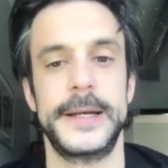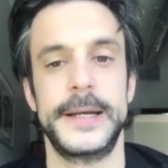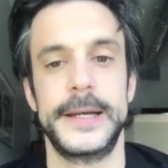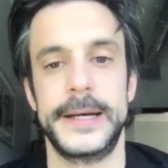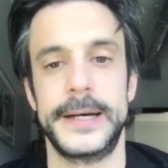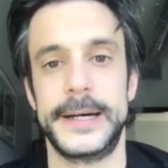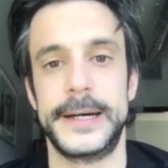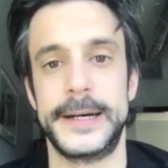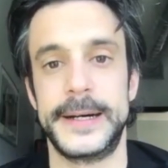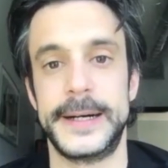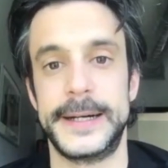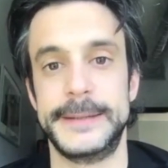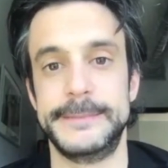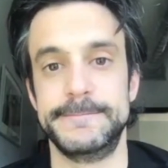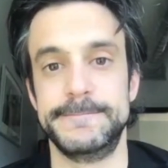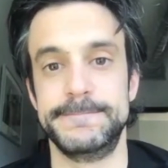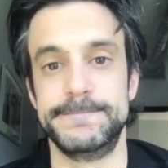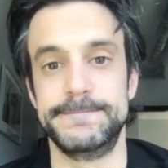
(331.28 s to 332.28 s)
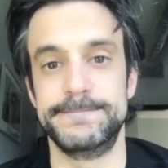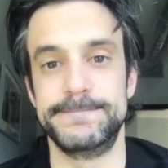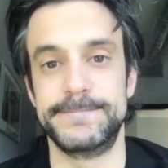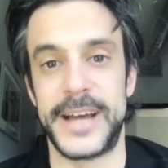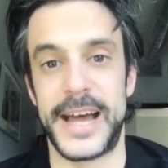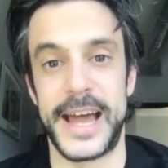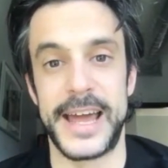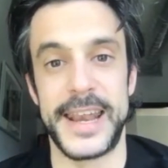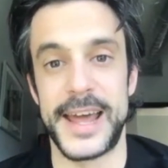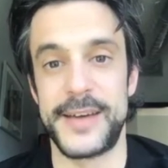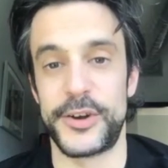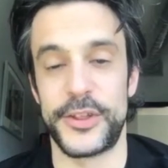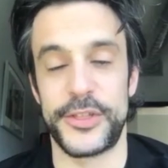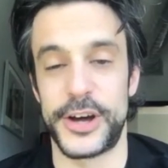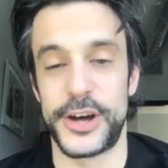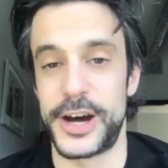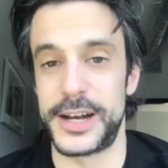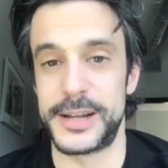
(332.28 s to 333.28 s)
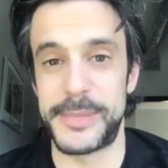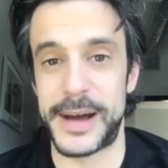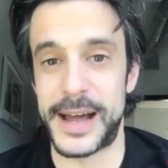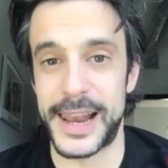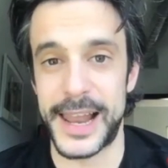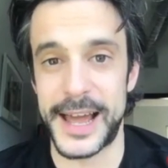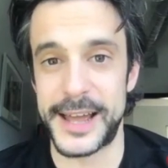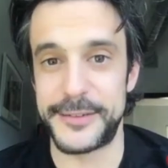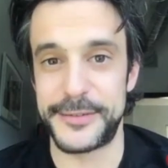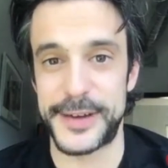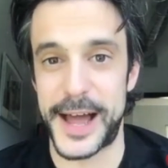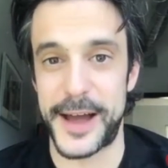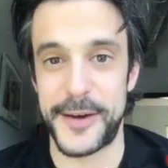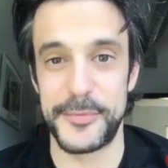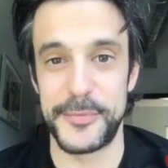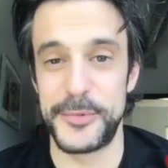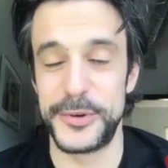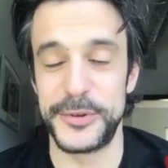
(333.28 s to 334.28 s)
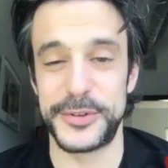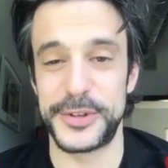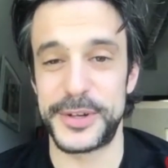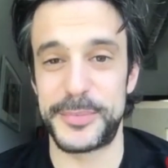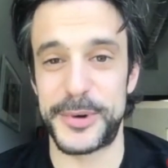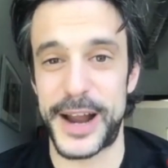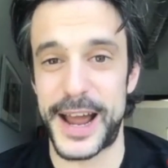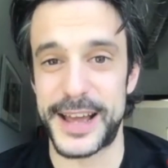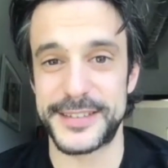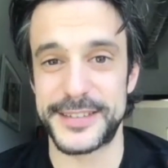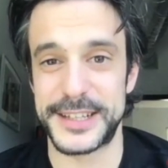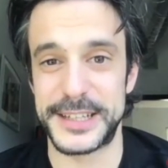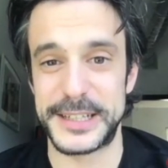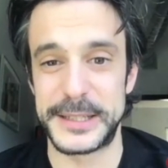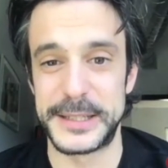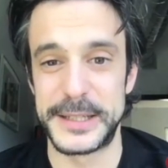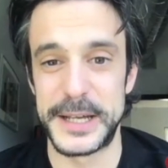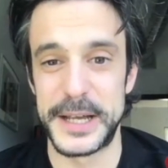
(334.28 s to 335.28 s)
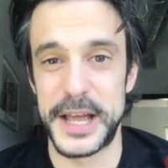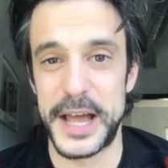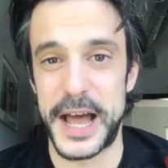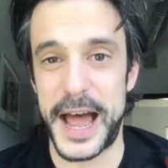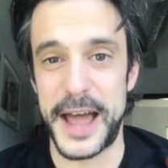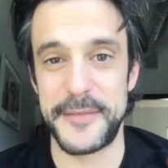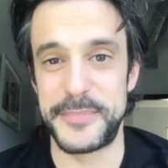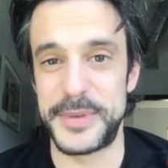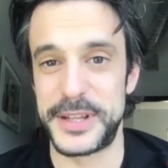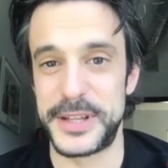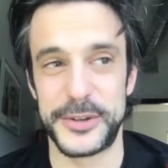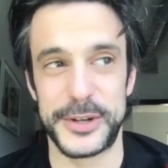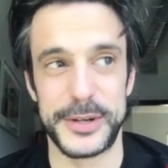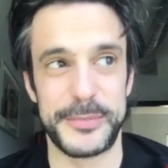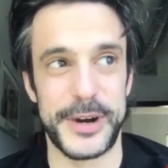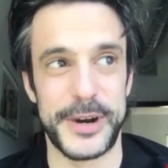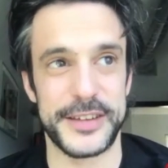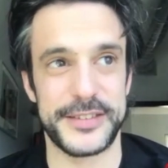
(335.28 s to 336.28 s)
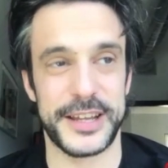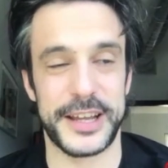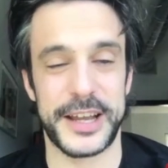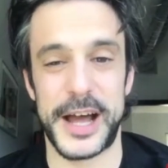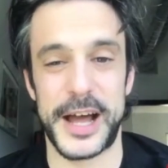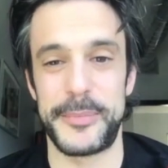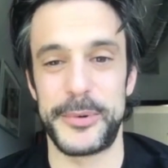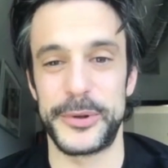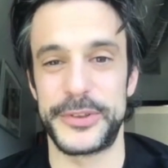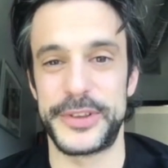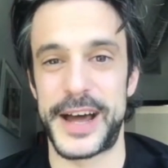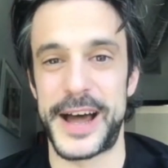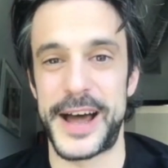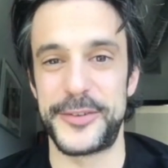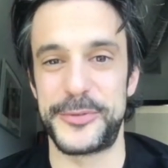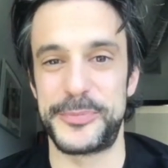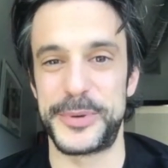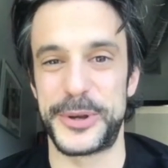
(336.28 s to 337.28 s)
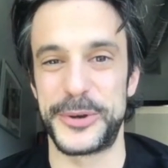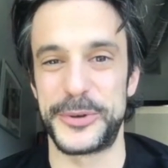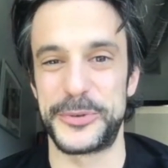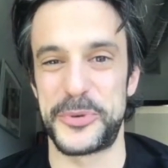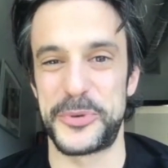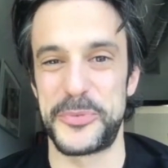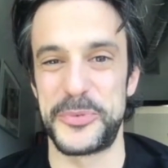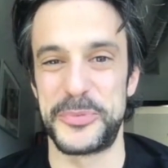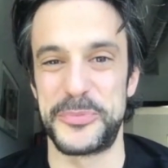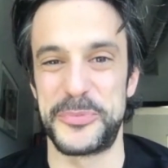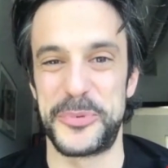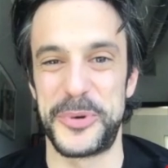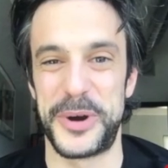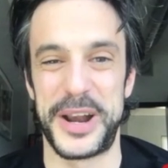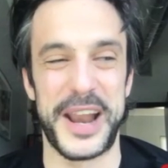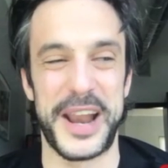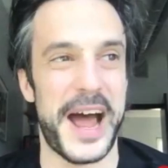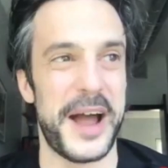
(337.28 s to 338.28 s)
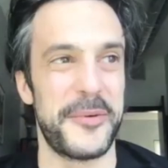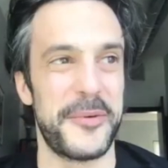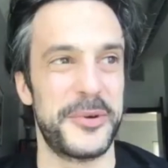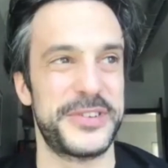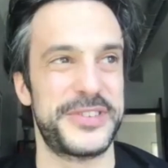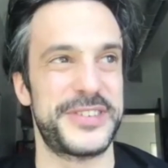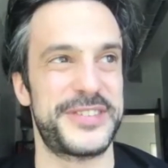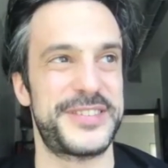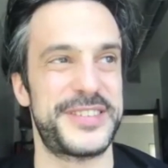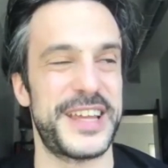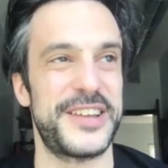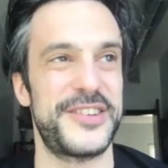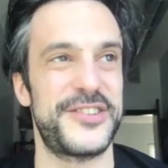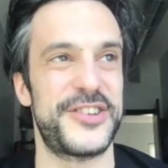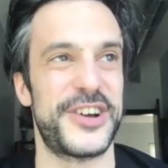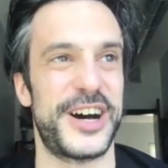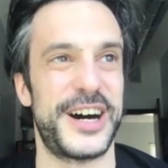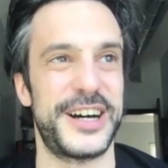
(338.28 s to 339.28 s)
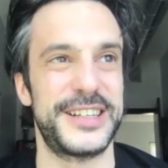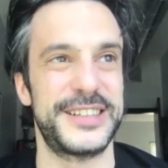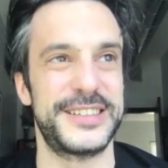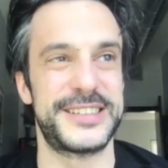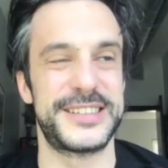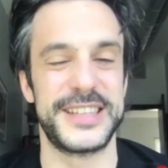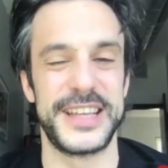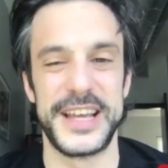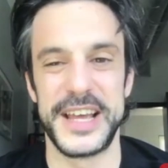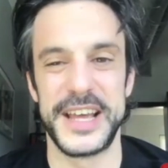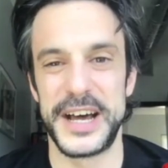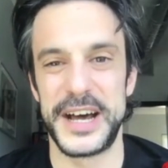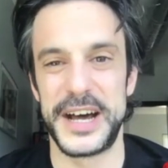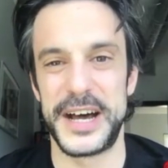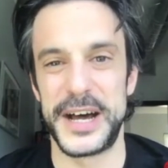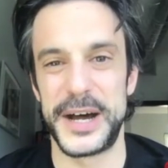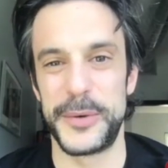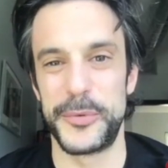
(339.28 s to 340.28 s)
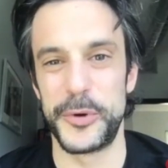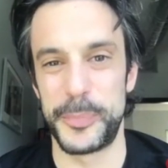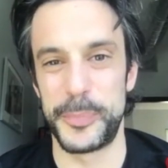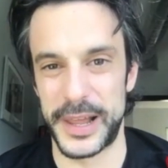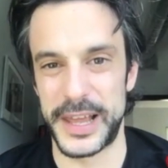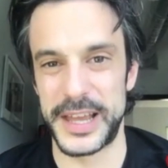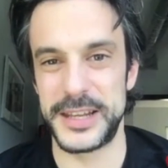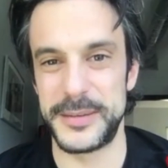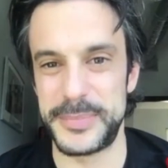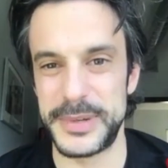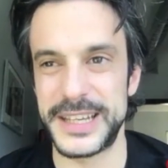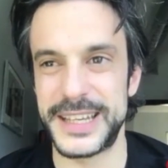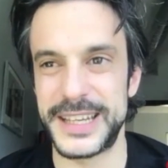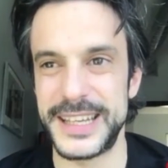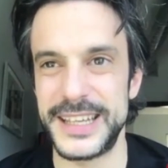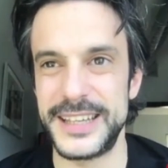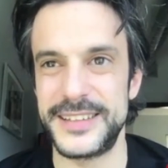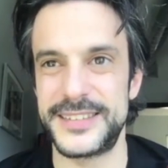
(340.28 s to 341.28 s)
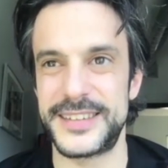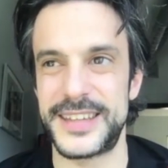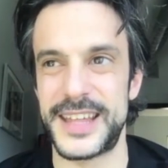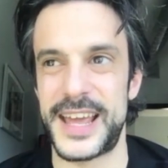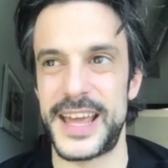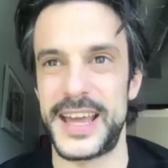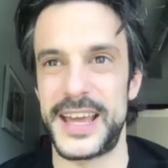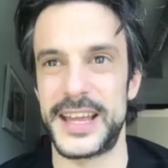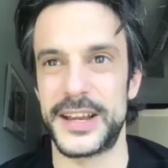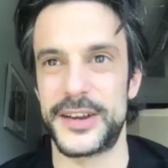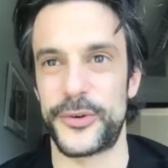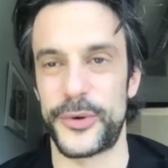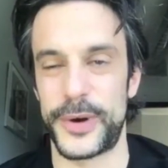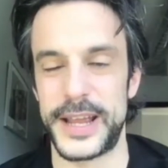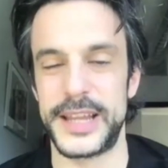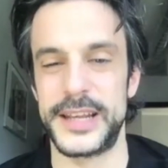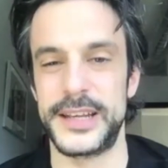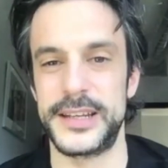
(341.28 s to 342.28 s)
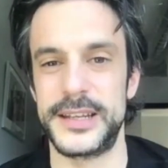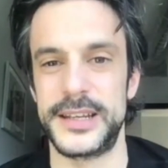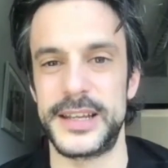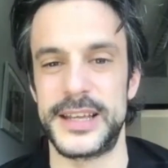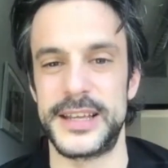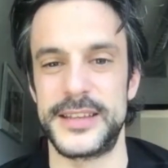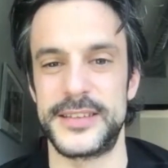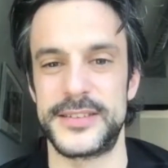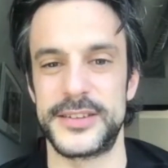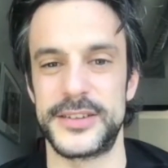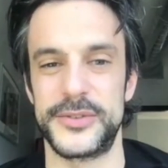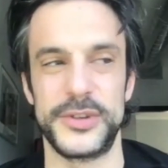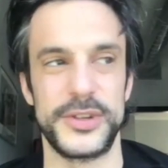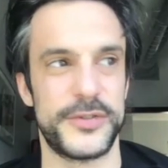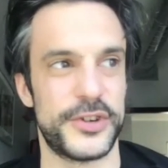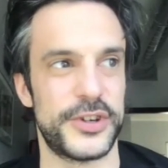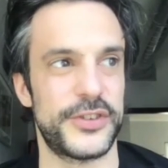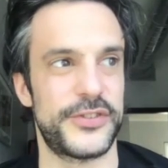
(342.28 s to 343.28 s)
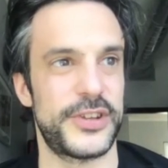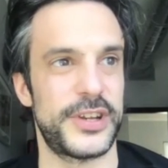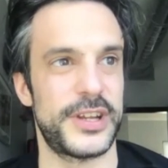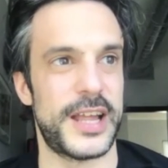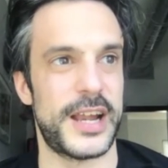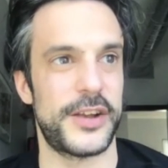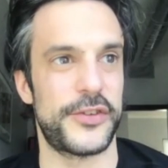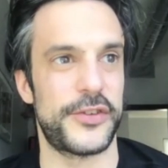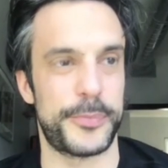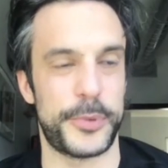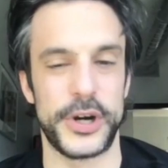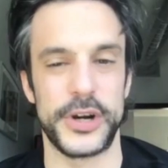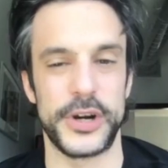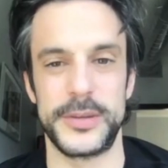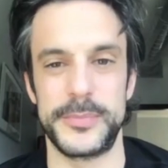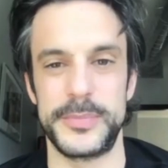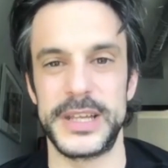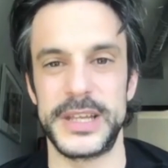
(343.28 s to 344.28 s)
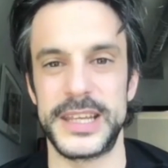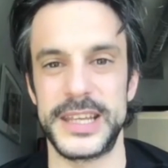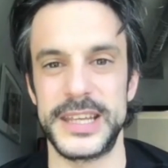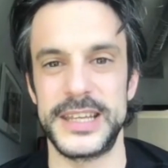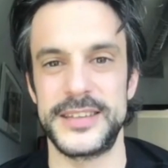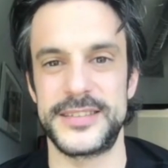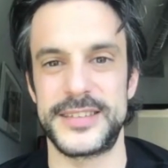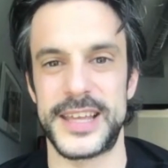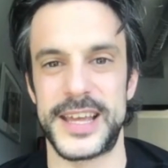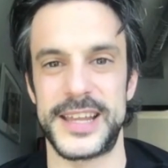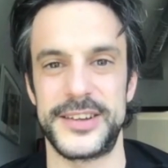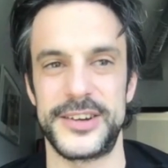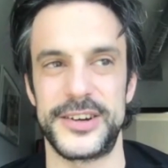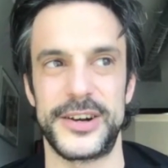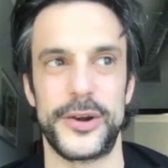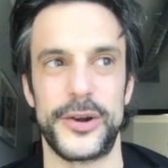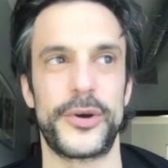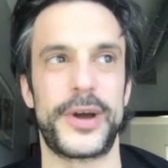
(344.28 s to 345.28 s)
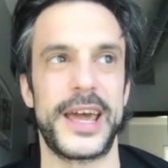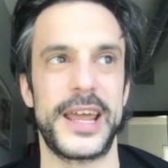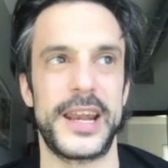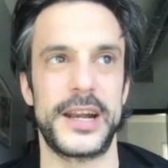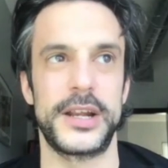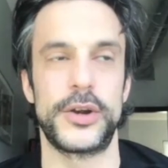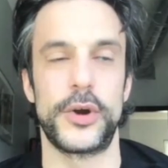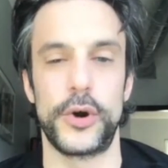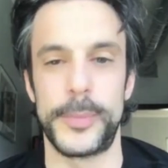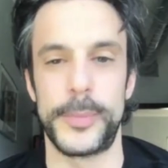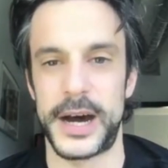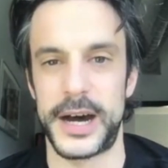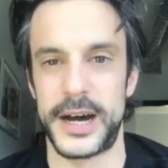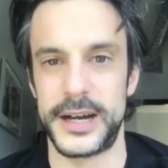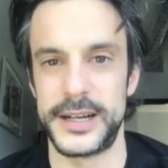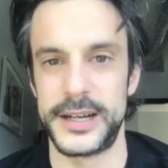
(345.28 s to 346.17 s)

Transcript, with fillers: Um, I never thought in my life I would move to Nebraska. I've been to Nebraska a couple of times because when when I was at St. John's, uh, we play in the Big East, and Creighton is a university that is part of the Big East, and they're located in Omaha,